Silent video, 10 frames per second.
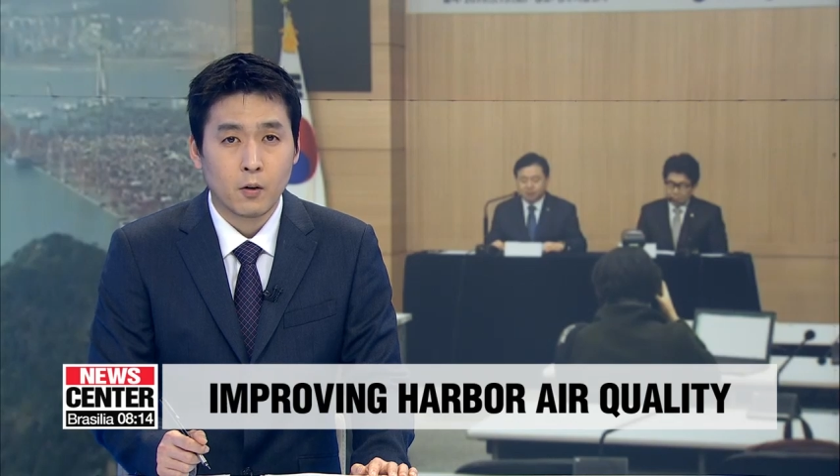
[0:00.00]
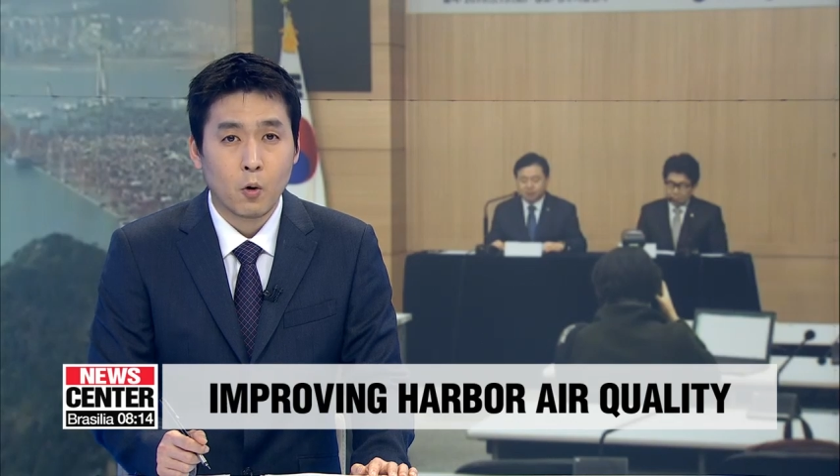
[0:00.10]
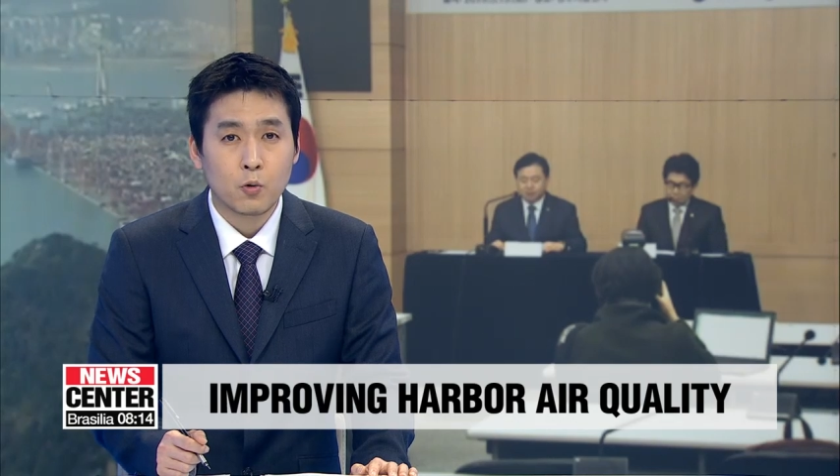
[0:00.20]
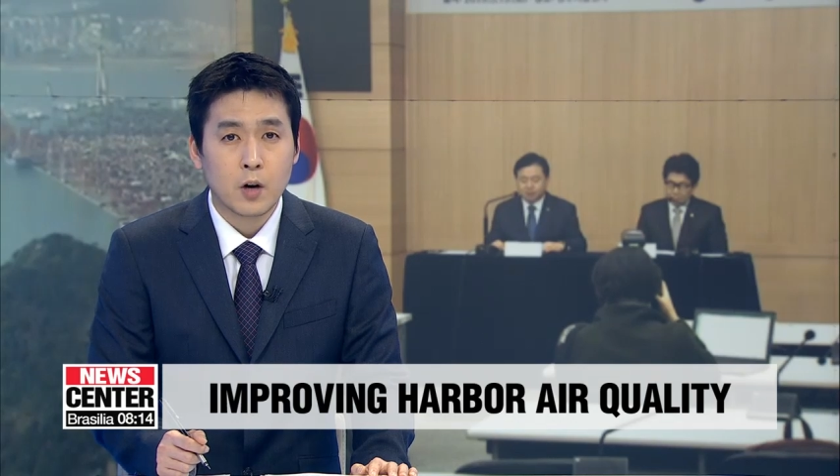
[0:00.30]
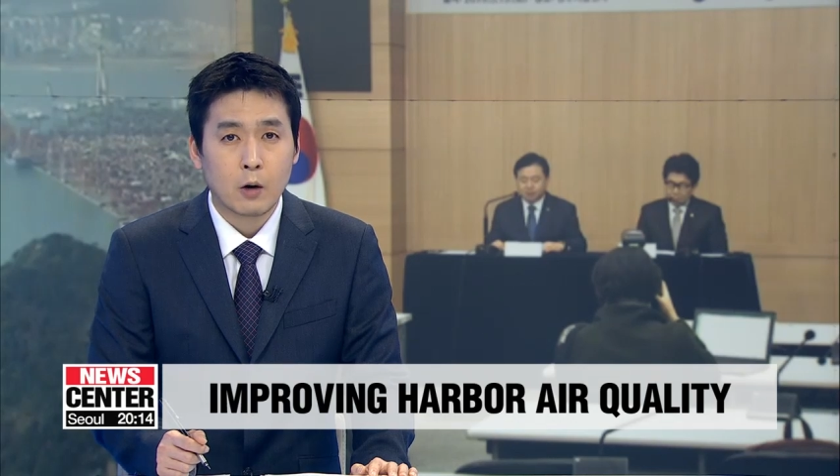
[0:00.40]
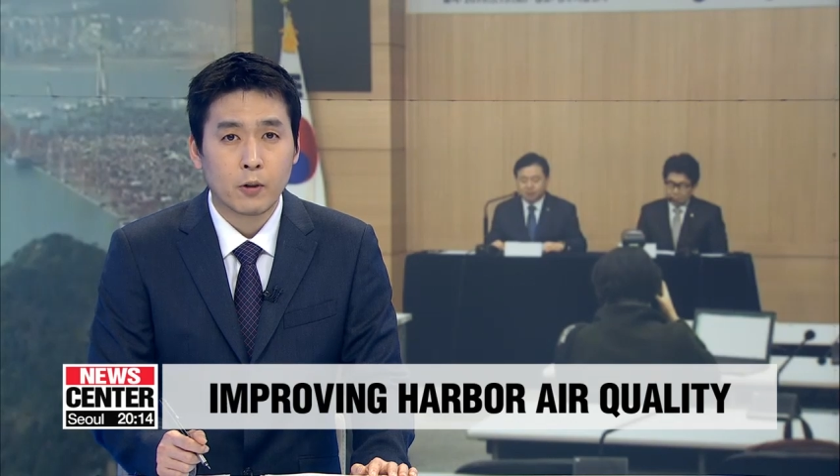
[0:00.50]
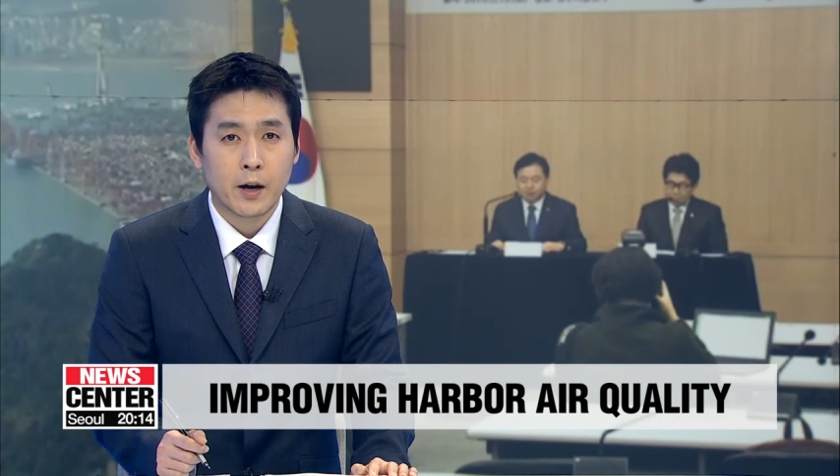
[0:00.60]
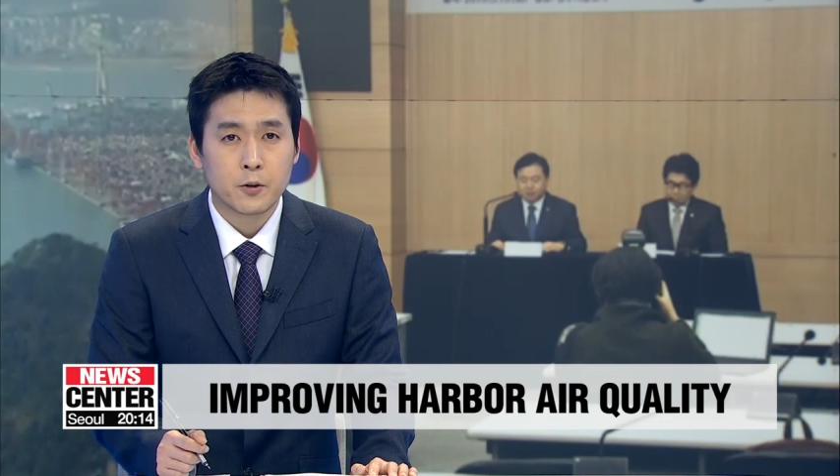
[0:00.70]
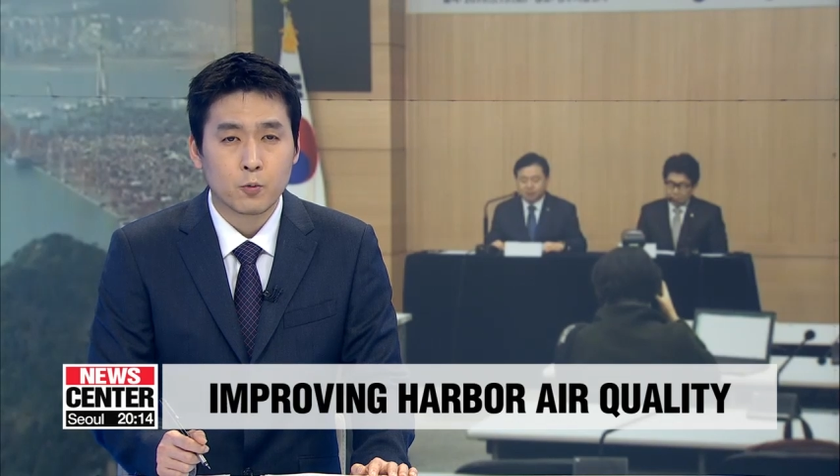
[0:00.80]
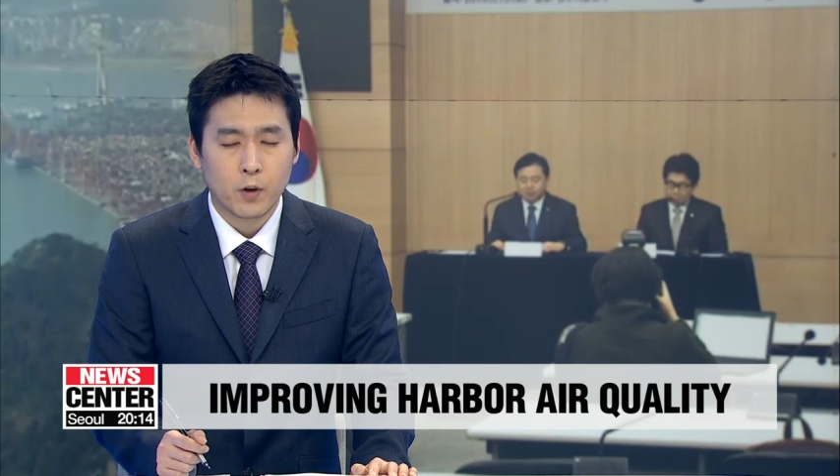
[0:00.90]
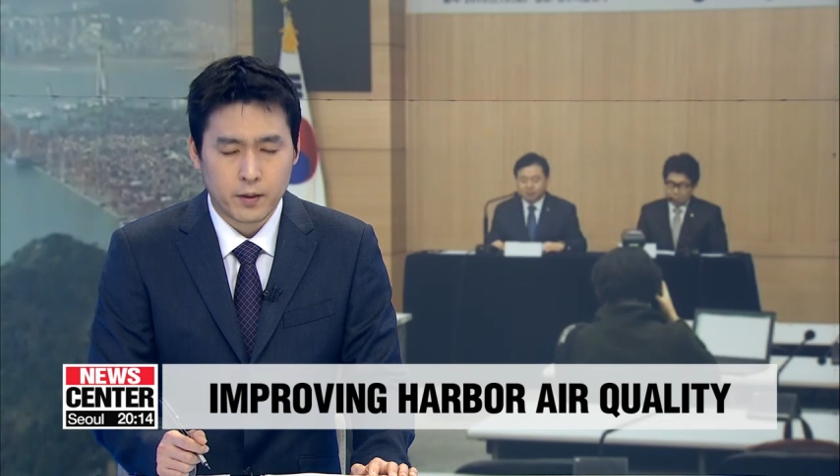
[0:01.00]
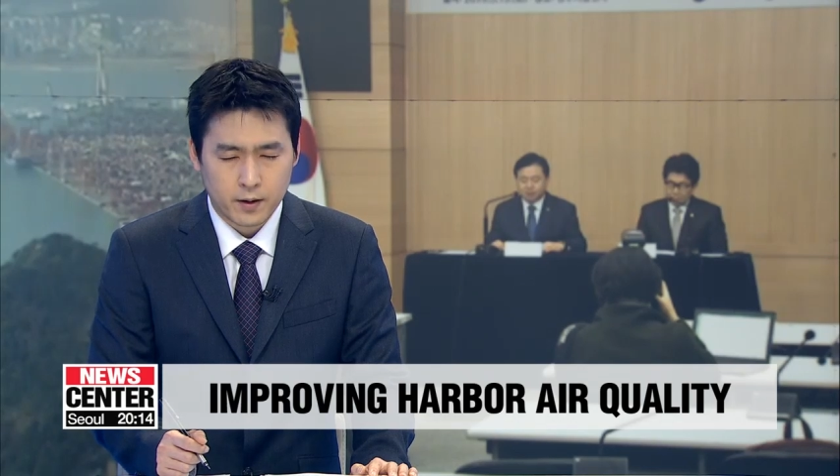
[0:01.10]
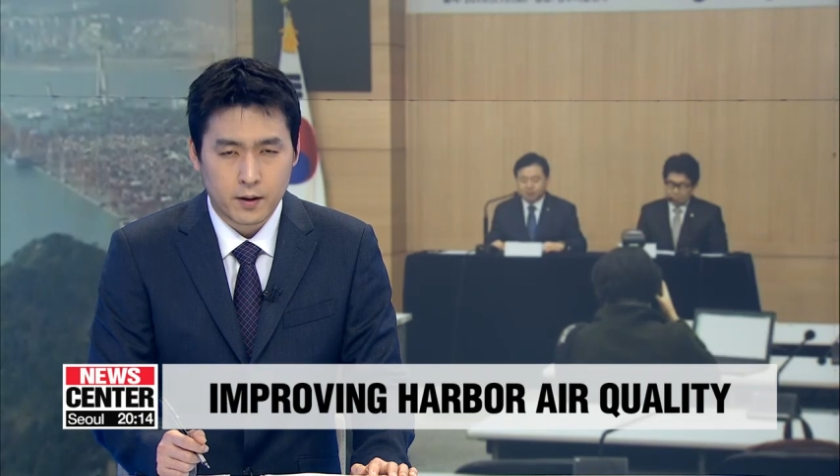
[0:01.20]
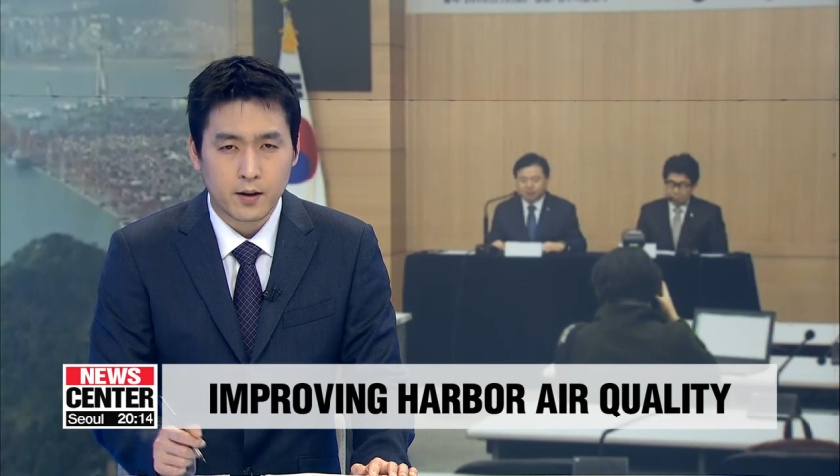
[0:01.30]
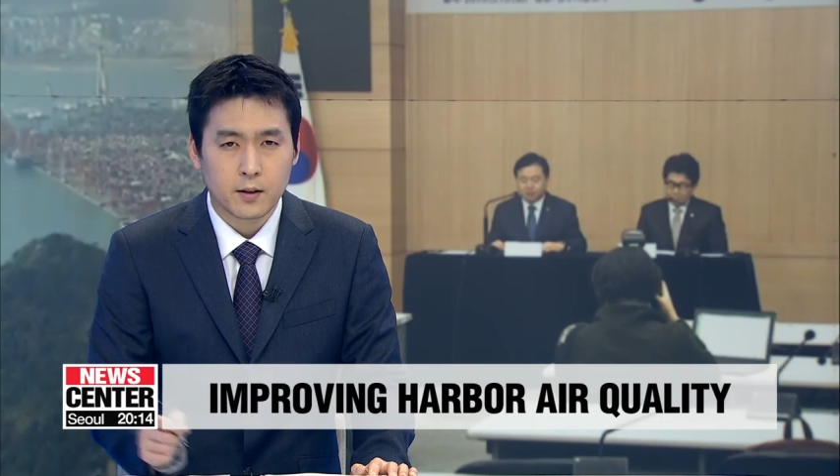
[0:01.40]
Hong Yoo outlines what
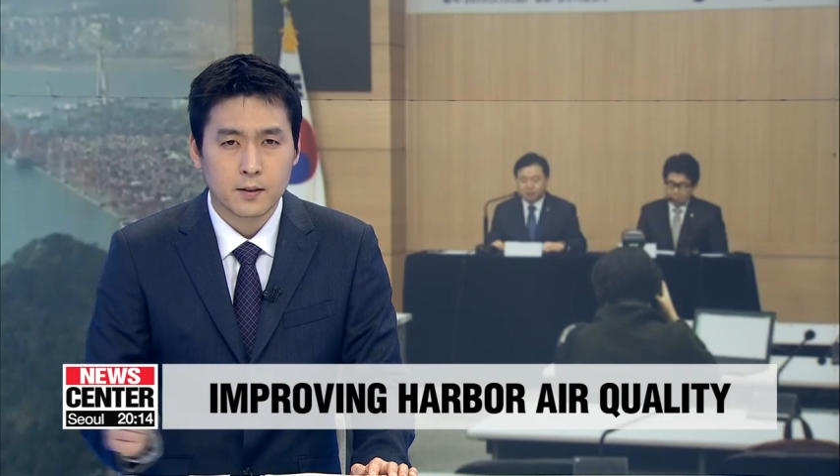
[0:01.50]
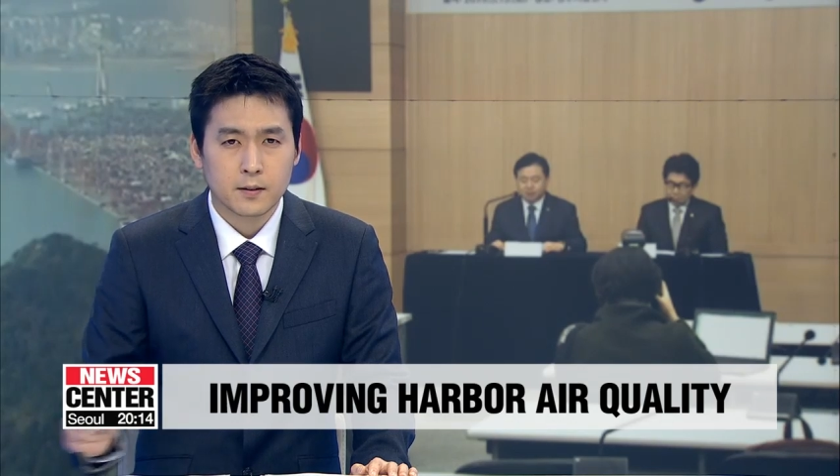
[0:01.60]
they are.